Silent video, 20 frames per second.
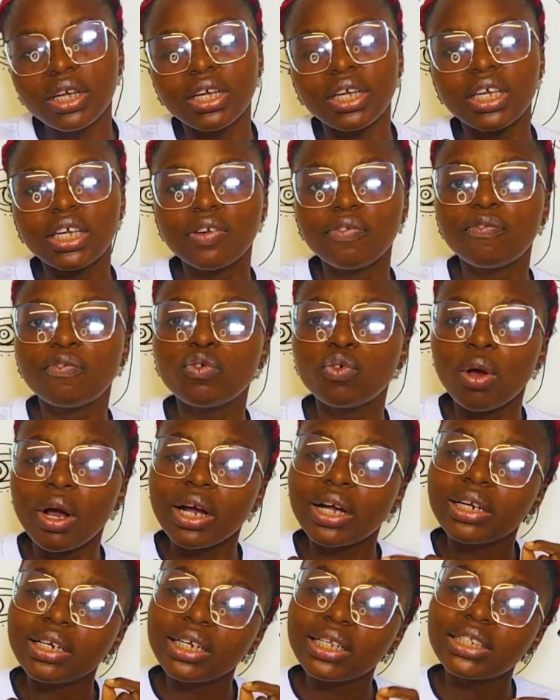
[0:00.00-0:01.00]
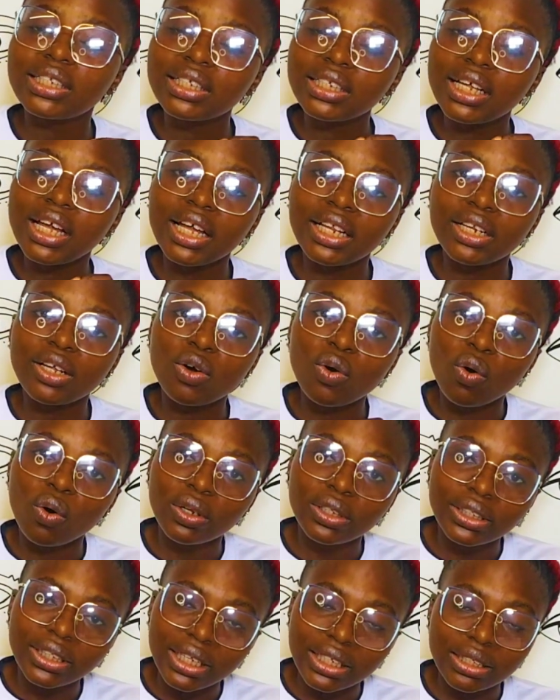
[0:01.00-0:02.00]
If you are creating any
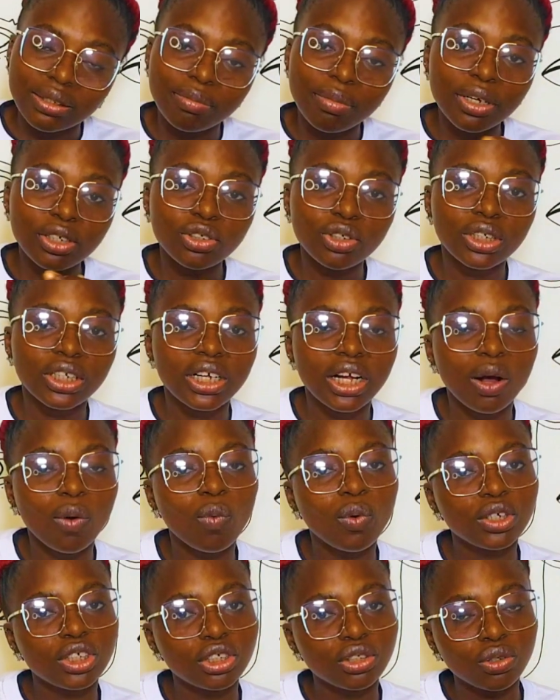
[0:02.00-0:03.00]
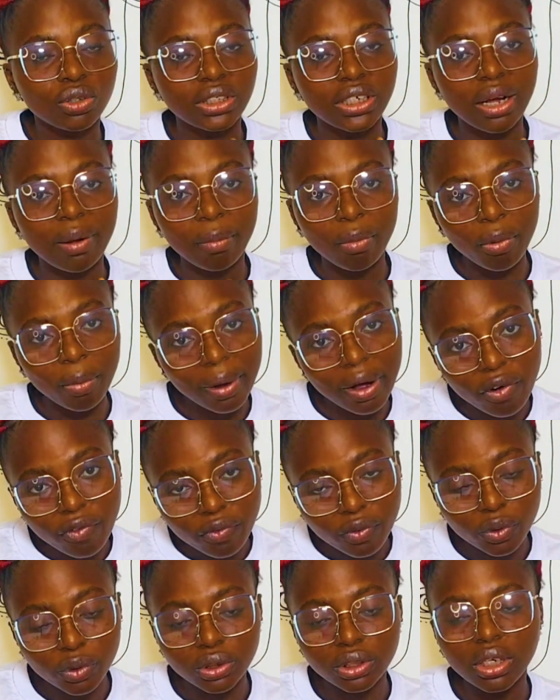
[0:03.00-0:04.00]
content, make sure they can watch it on their mobile
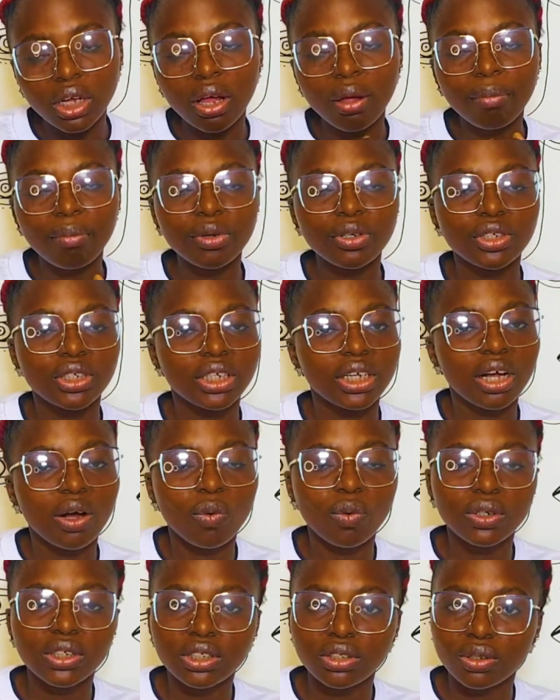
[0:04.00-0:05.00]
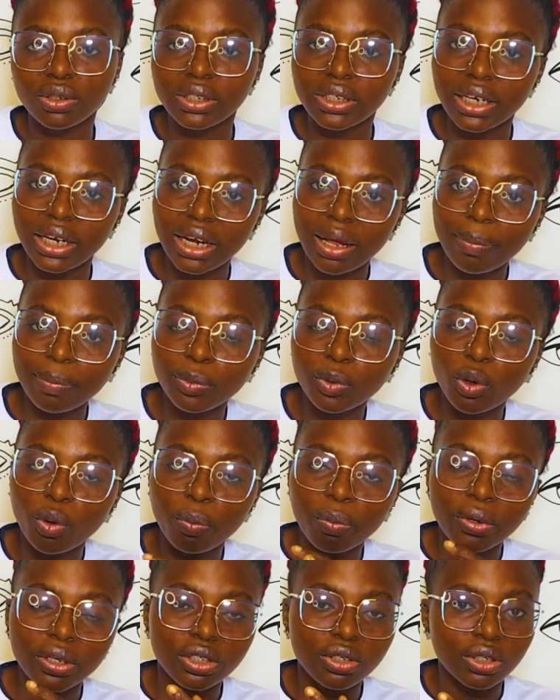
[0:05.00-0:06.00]
phone, make sure they can watch it on their
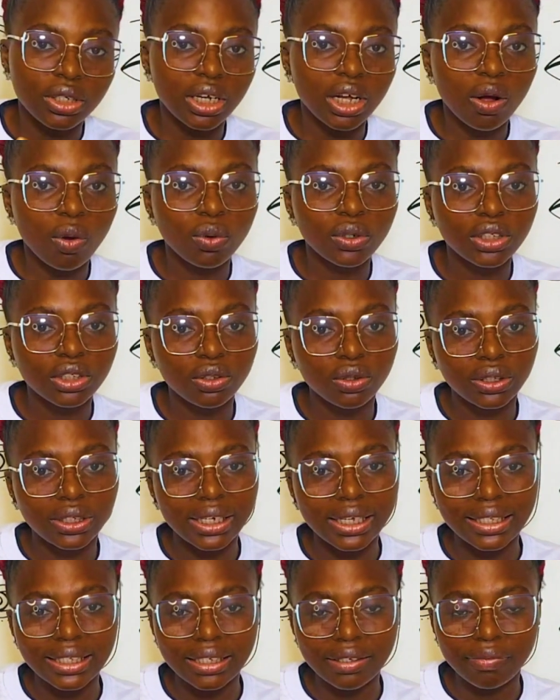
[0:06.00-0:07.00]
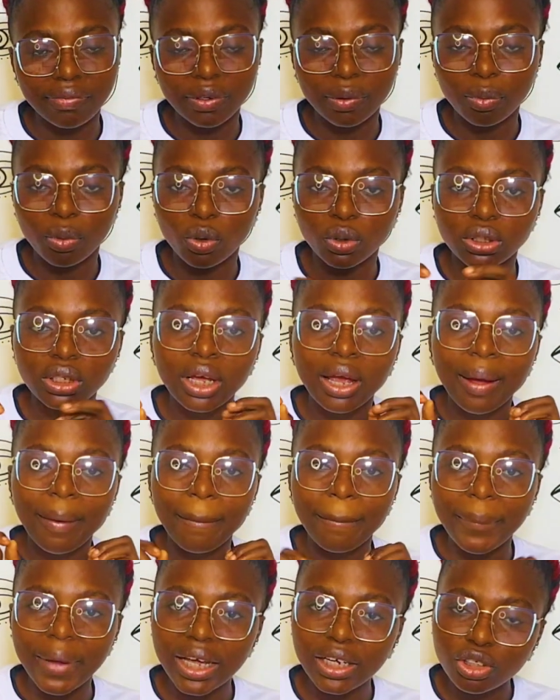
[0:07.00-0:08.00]
laptop, make sure they can watch it on their TV,
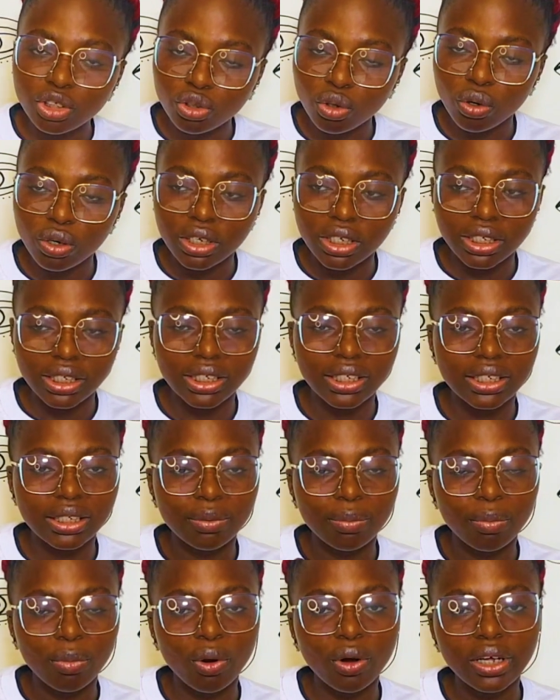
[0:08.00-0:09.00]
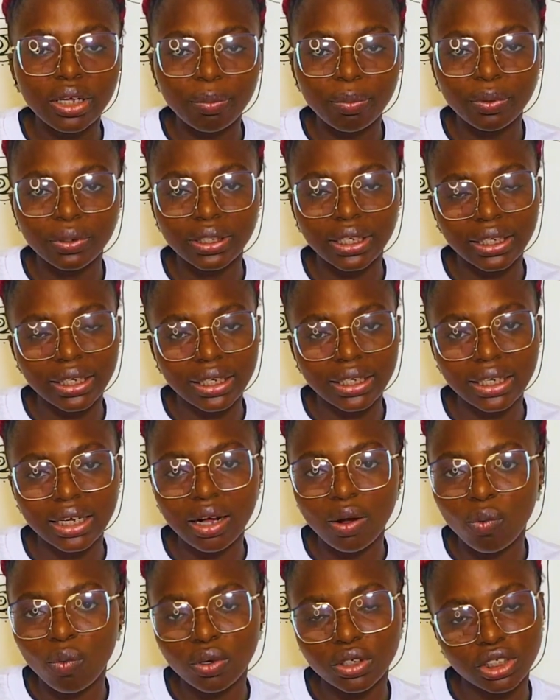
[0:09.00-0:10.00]
but make sure it is more important that they
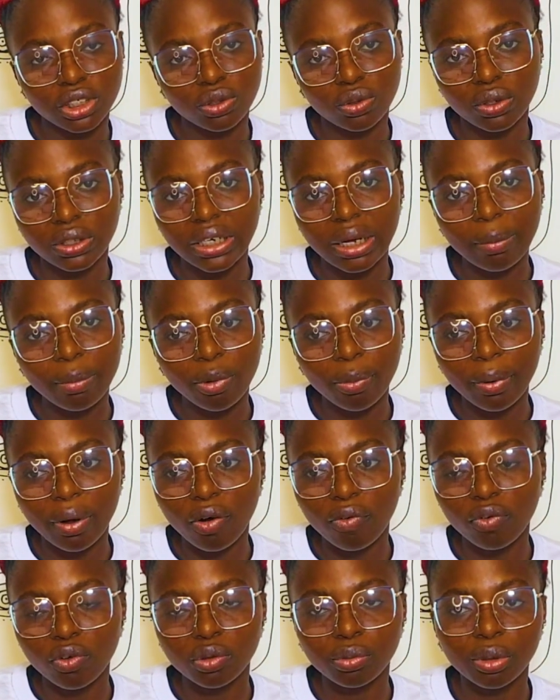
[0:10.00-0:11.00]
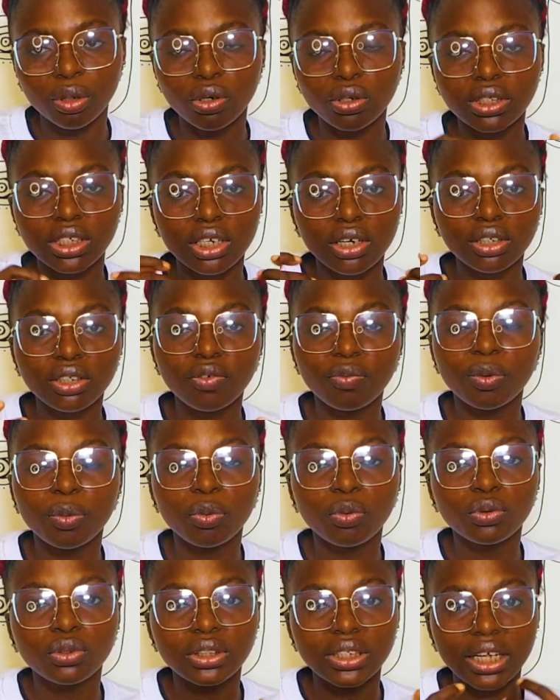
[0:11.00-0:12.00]
can watch it on their mobile phone, because a lot of
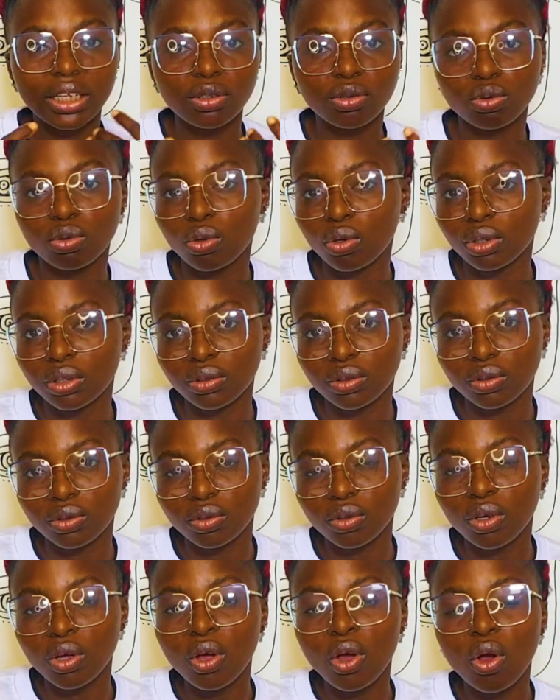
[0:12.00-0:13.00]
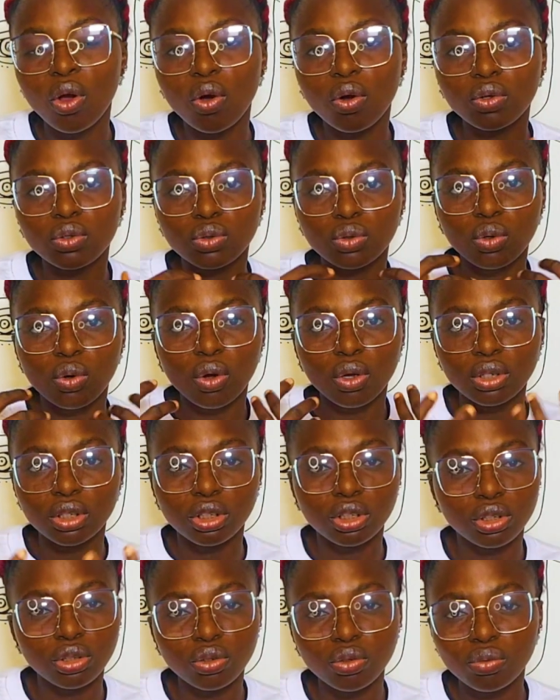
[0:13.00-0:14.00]
people tend to
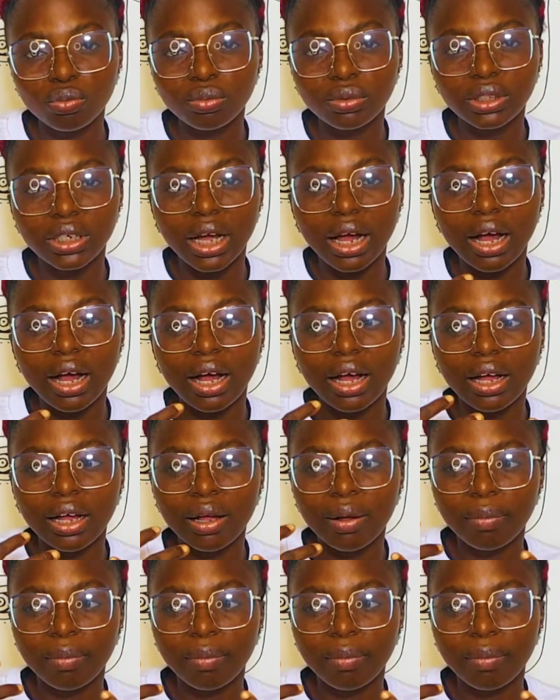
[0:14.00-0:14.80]
consume their